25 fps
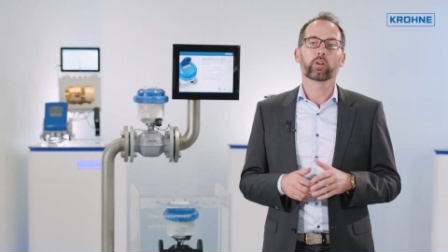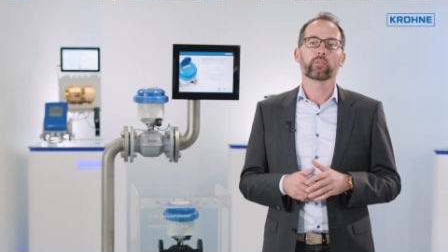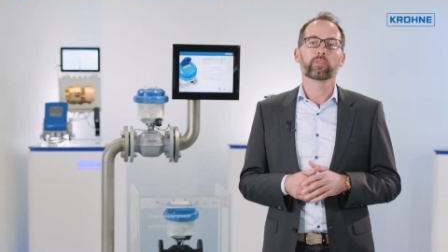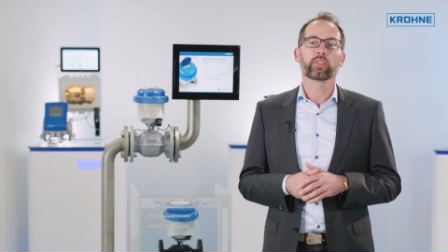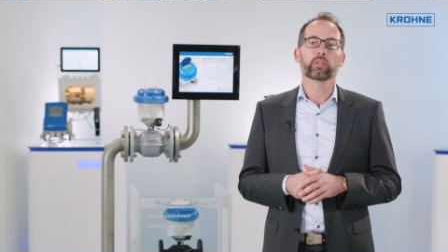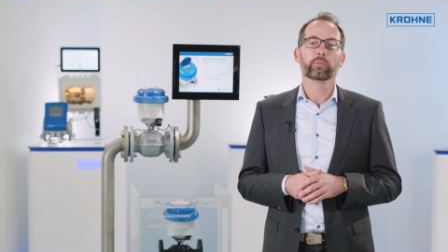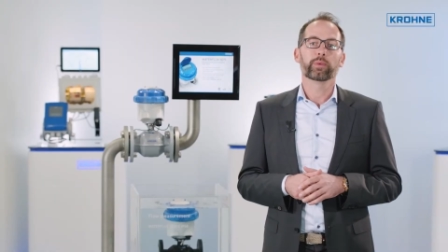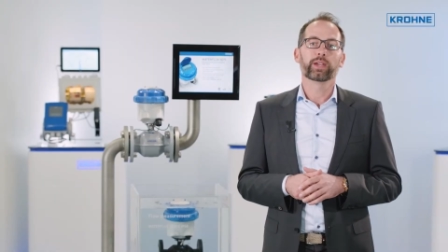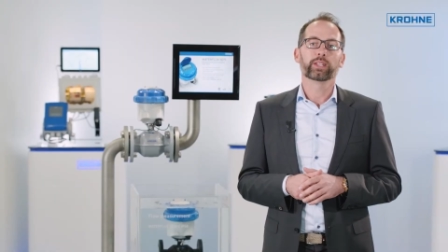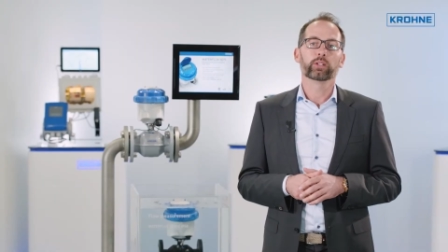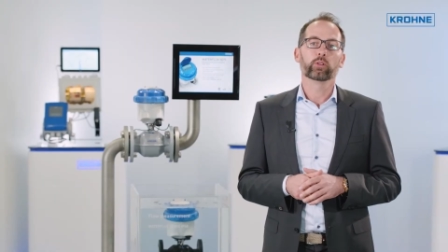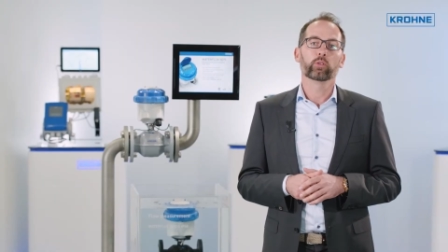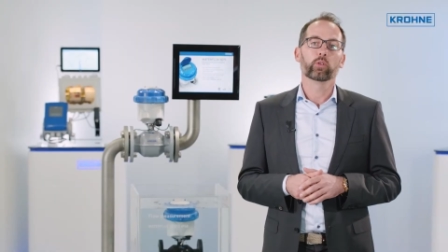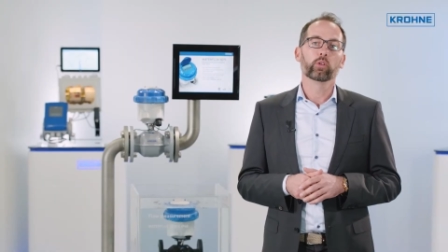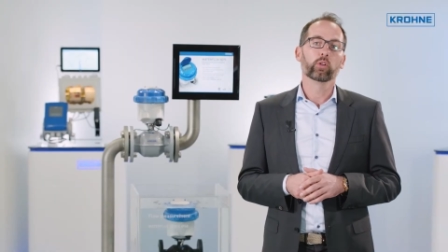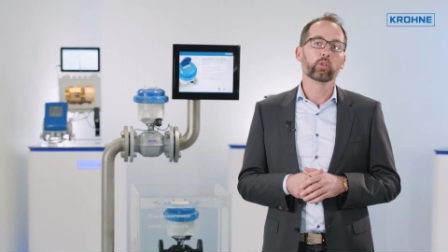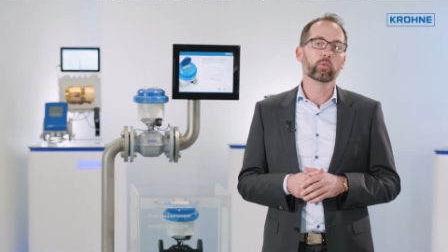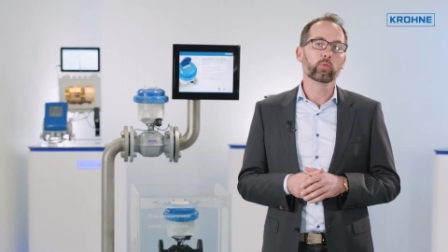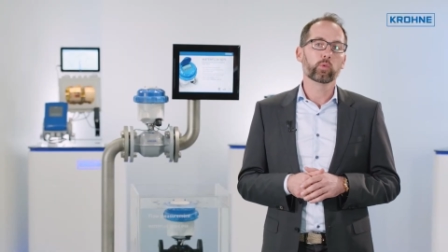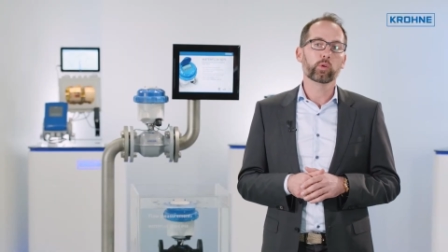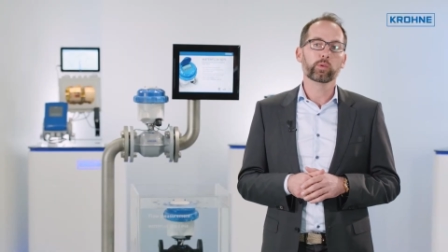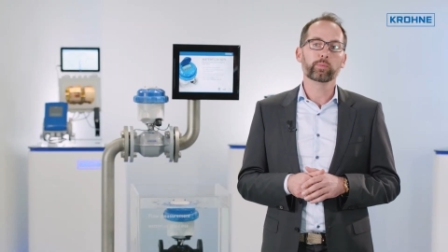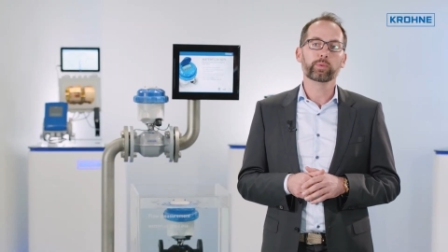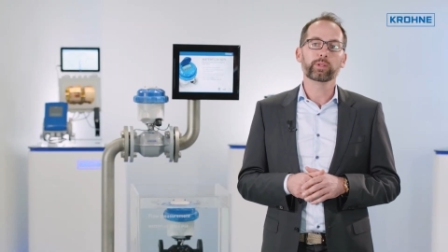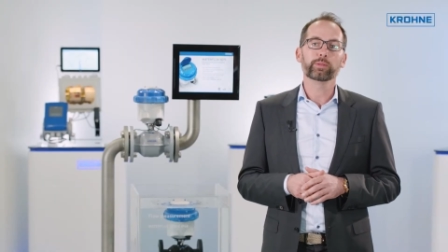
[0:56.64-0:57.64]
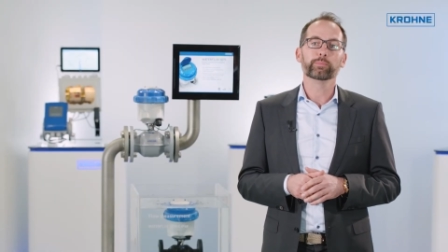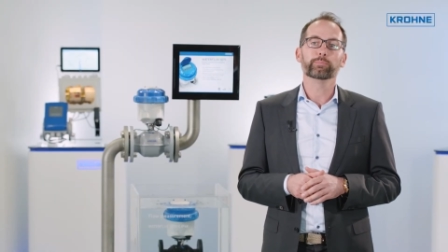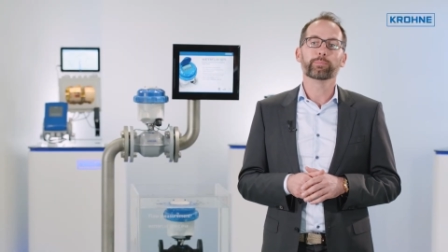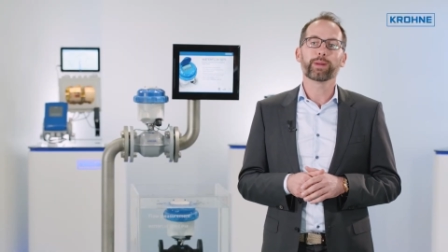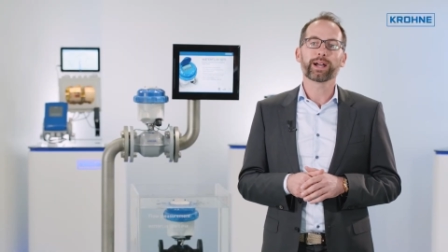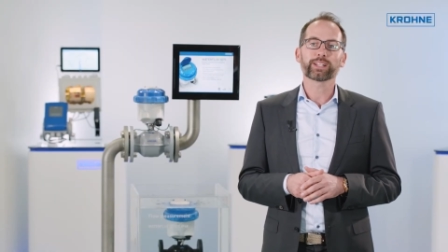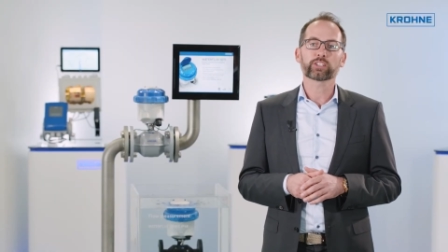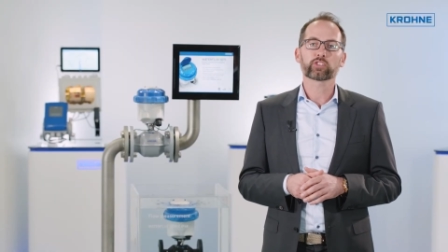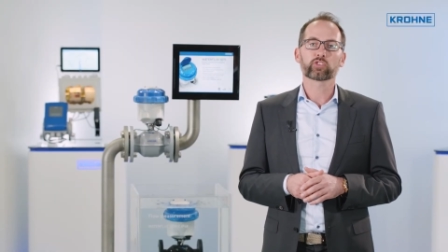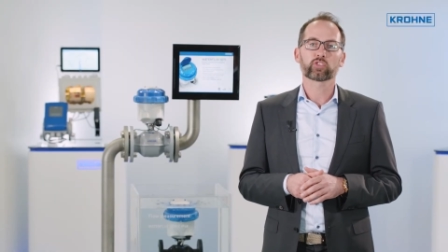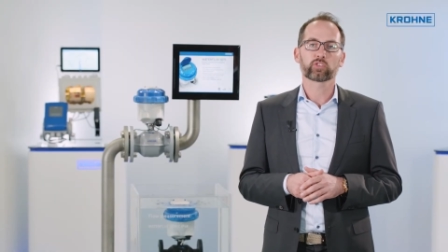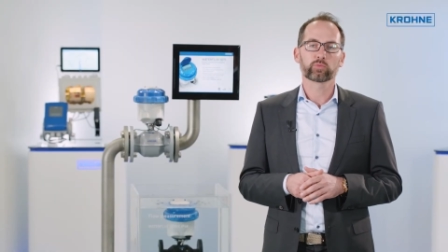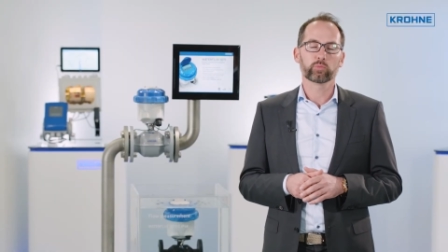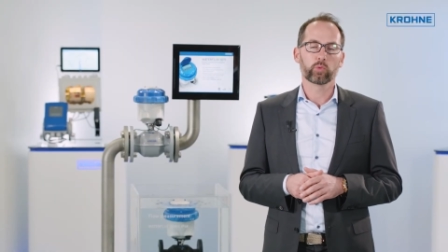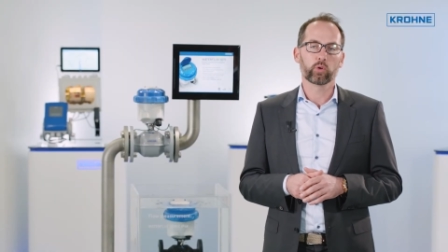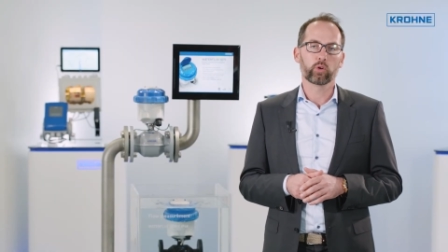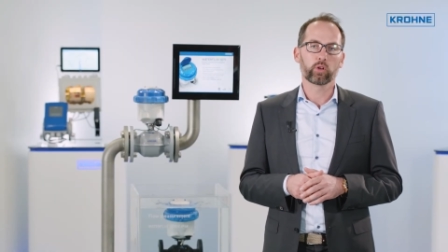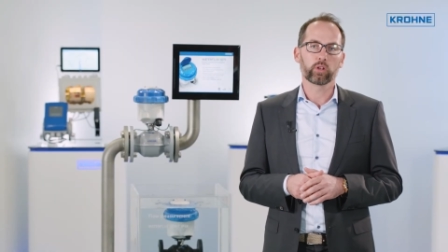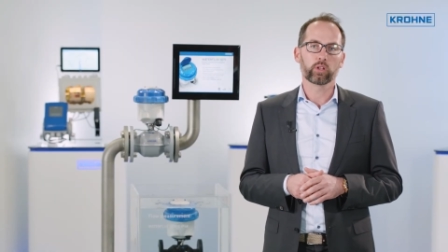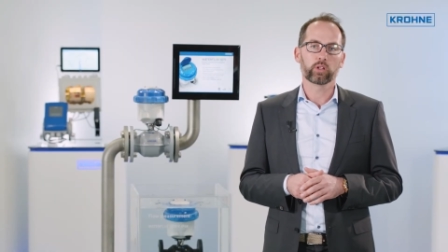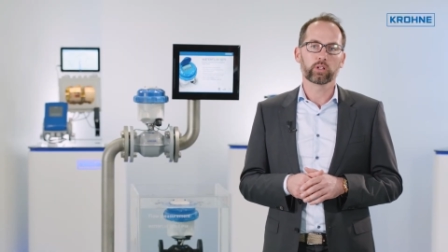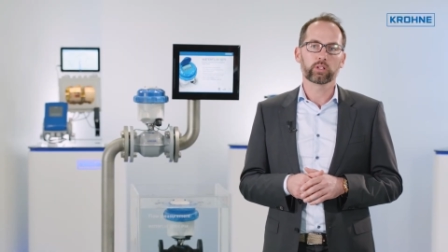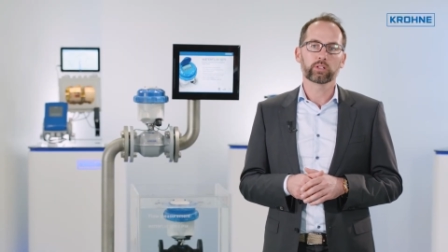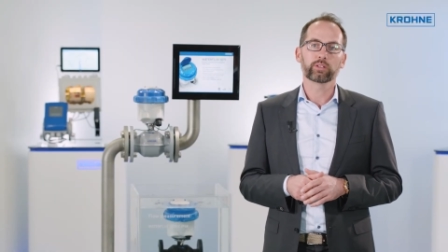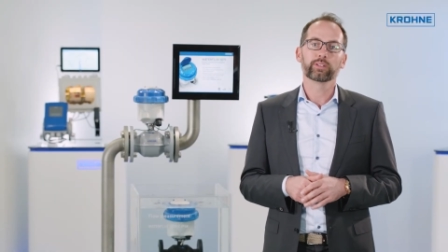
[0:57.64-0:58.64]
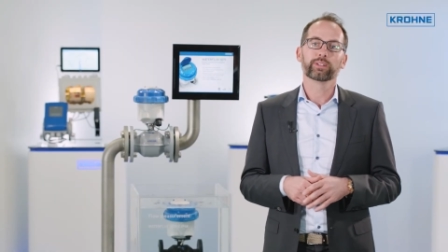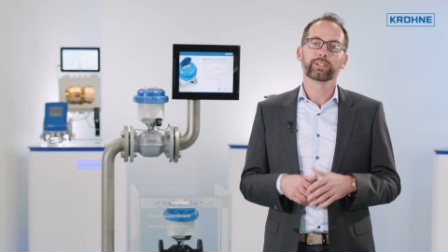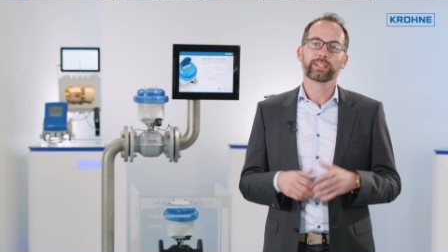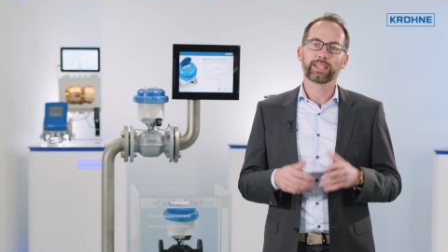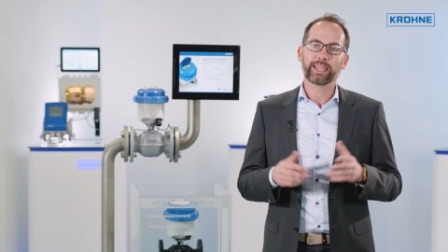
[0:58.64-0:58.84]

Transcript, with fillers: of the manhole will be much smaller